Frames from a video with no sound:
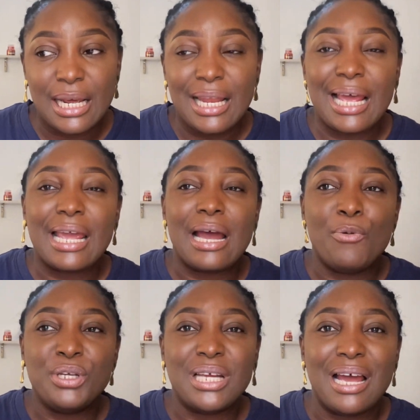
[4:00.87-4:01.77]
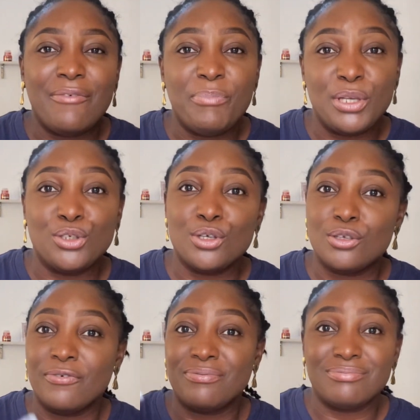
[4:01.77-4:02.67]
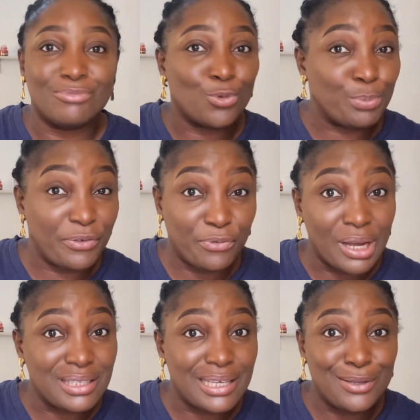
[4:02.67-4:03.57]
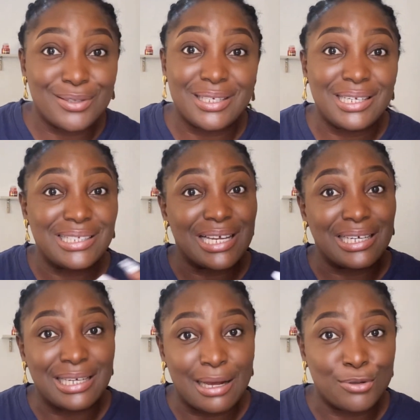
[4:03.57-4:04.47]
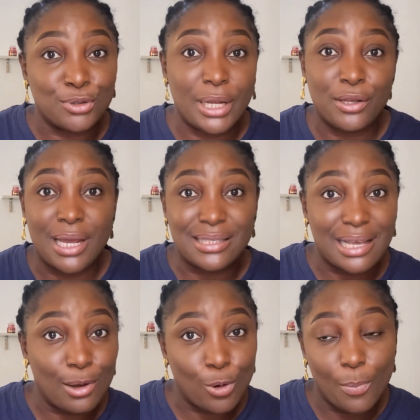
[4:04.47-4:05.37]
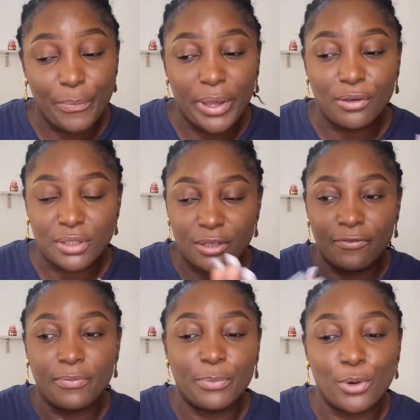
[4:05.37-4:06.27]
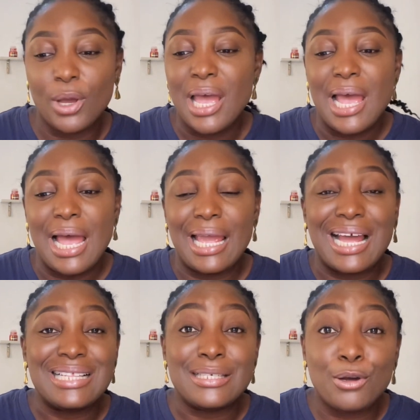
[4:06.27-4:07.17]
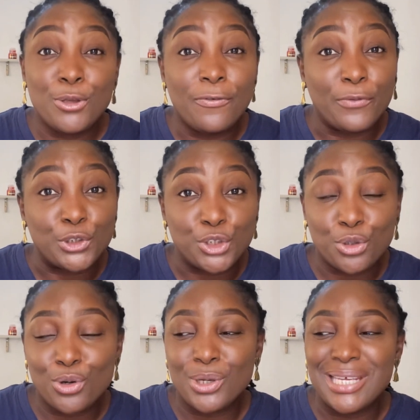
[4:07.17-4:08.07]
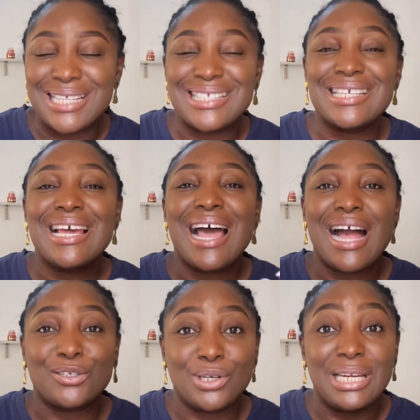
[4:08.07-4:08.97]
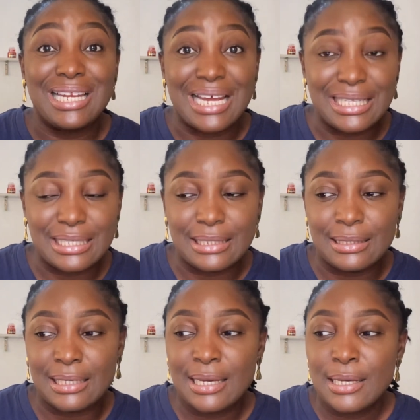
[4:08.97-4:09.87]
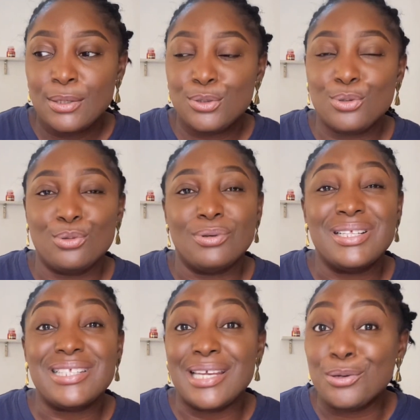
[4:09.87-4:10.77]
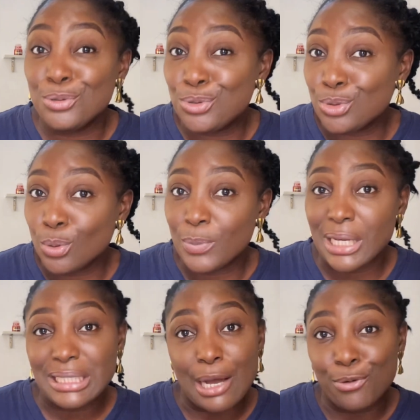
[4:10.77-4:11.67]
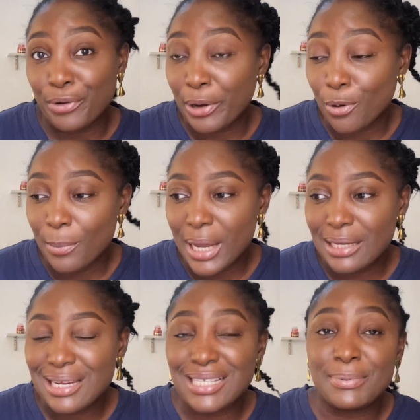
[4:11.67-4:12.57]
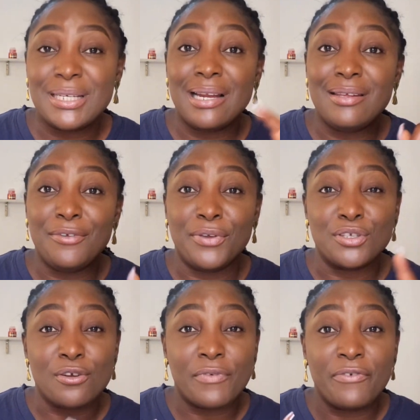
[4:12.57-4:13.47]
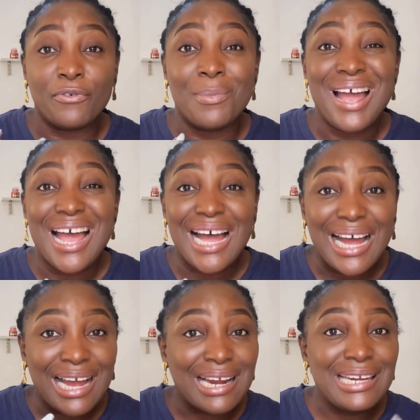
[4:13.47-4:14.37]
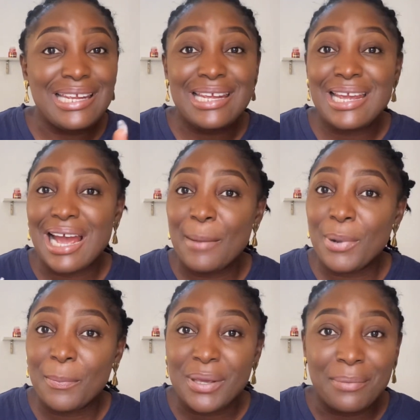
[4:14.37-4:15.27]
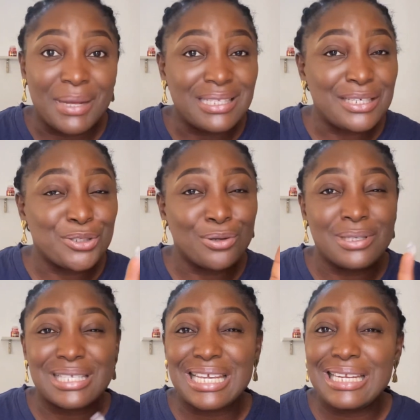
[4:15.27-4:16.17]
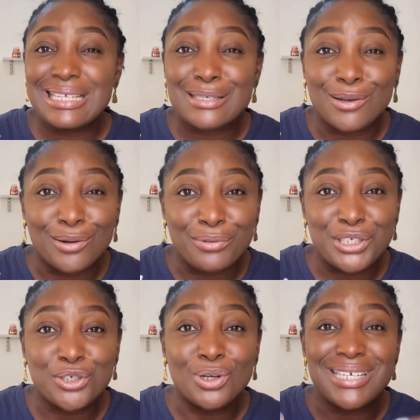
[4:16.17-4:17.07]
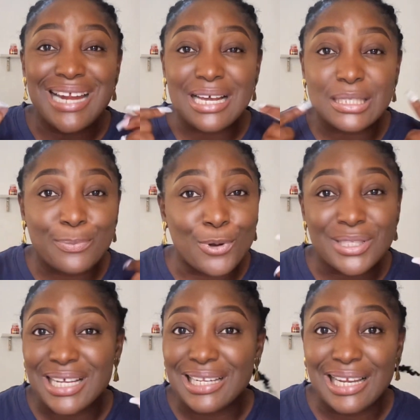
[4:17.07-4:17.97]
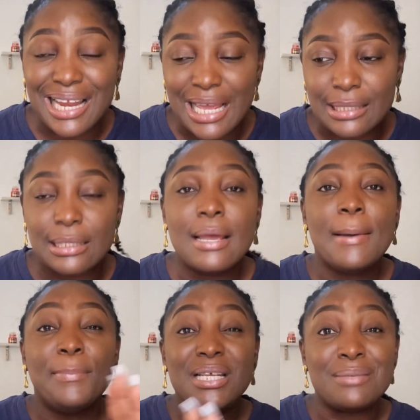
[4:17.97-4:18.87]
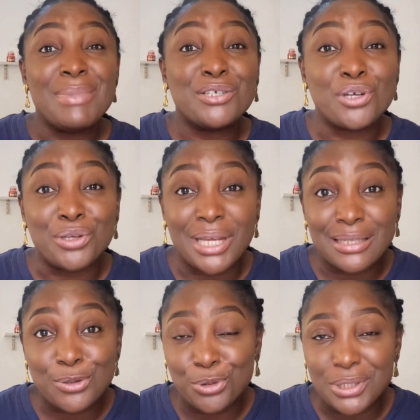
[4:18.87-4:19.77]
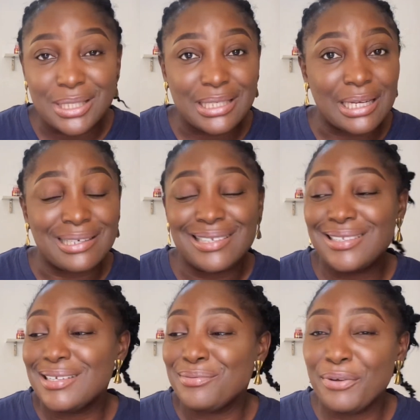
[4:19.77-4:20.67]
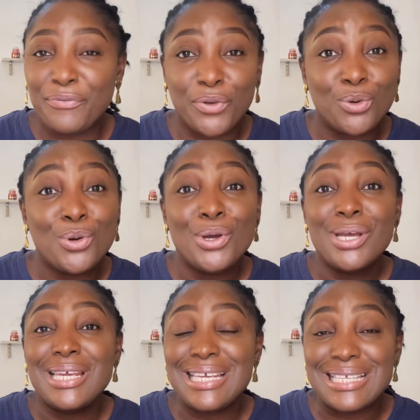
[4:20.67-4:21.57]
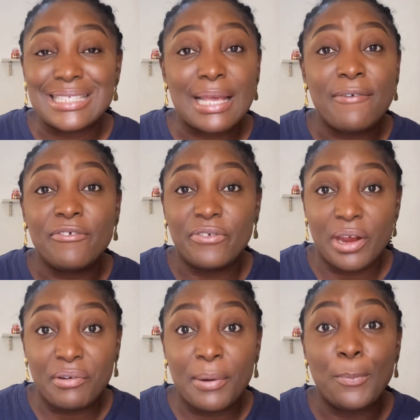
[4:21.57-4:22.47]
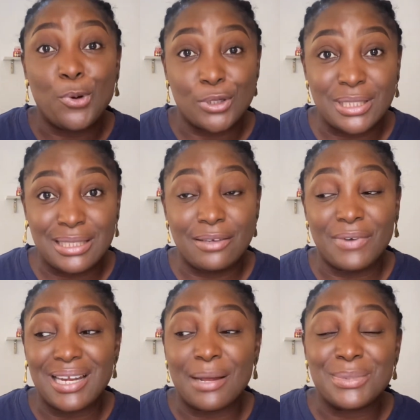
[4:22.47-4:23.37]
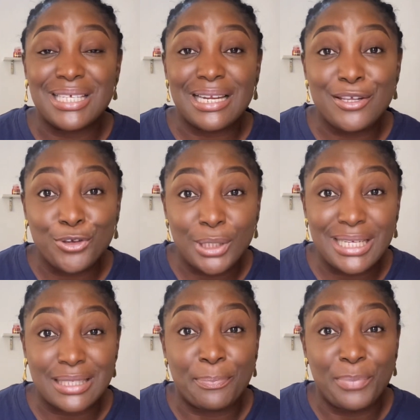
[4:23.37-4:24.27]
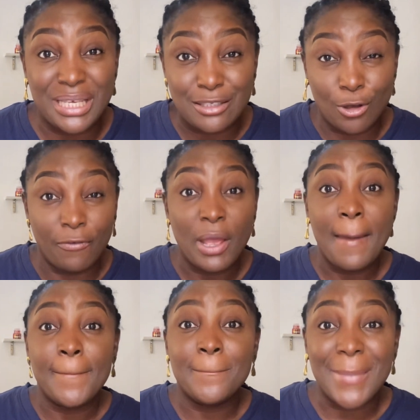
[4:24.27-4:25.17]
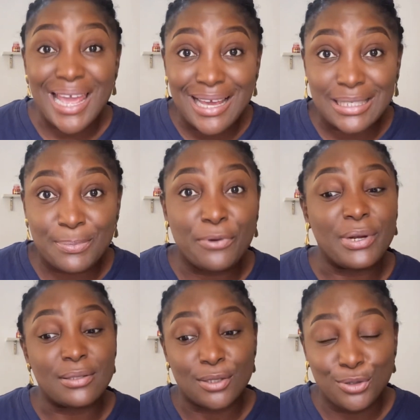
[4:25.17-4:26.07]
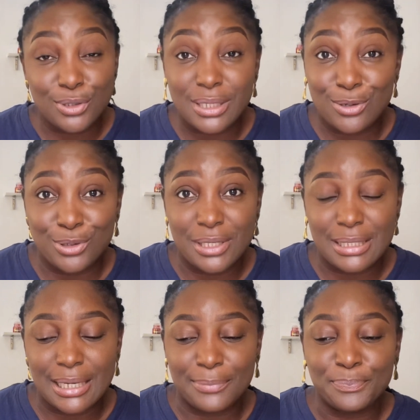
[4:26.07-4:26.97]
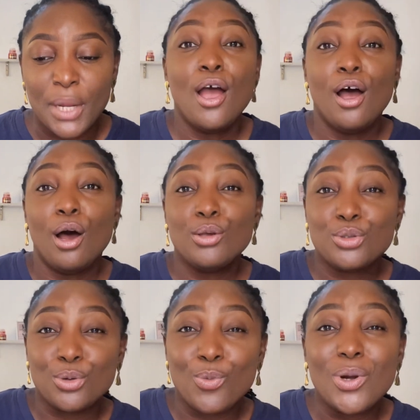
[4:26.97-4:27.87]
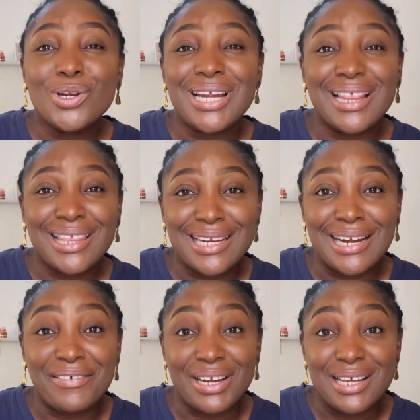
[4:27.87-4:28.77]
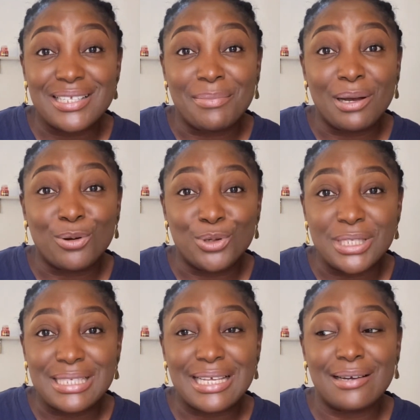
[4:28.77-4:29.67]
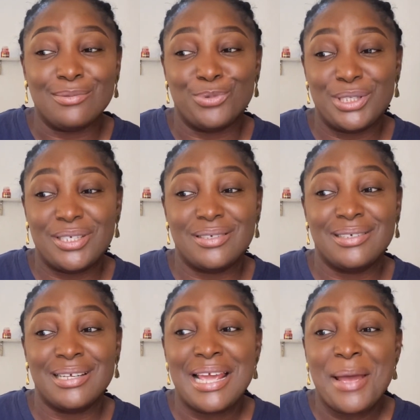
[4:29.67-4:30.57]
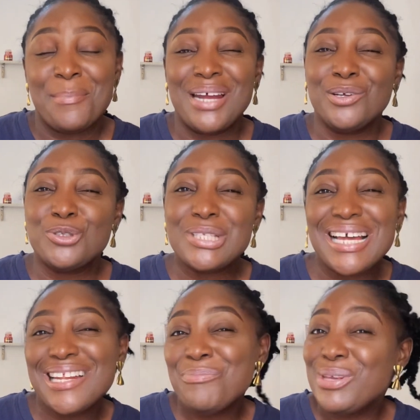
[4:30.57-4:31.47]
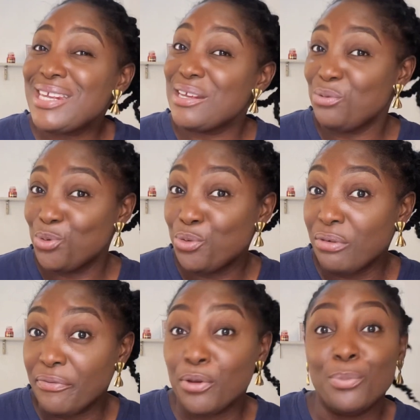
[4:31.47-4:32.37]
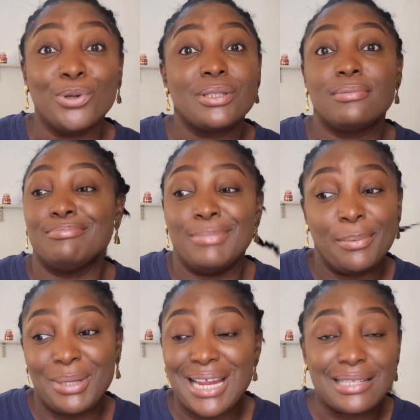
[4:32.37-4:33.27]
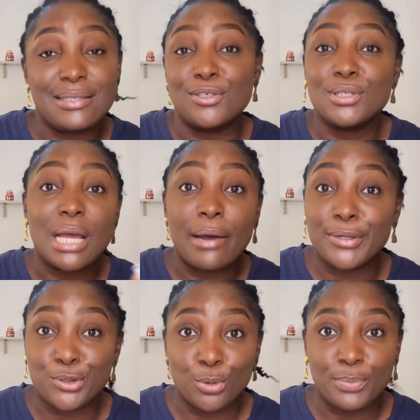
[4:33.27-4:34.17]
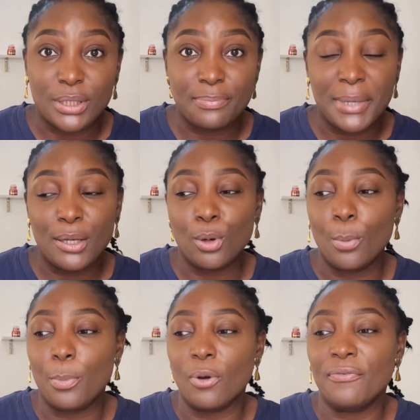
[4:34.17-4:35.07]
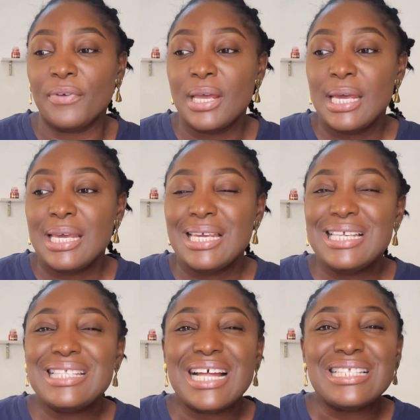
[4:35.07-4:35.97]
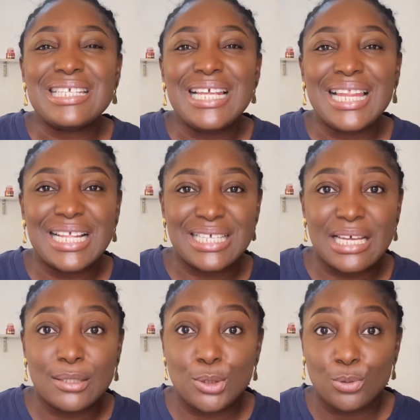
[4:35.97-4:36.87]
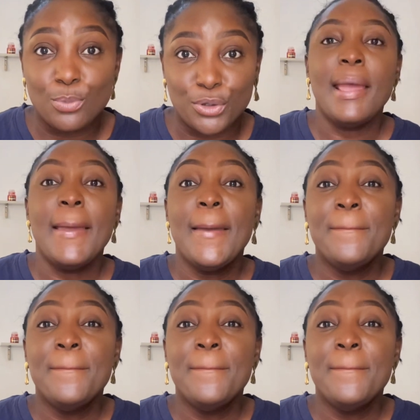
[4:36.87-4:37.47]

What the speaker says: Like, I wish I have pictures of before I started using it and now, so that you guys can compare yourself. But I can tell you for sure it actually lightens. So it's a good soap that I'll recommend, especially if you're suffering from acne, hyperpigmentation, skin discoloration, dark spots and the likes. Please make sure you get Kojie-san. The review is very positive, and I'm telling you this based off my experience using Kojie-san. Also, one other thing I realized about Kojie-san, which might not totally be a good review, but maybe that is just how the soap is made up of, is that it lathers too much.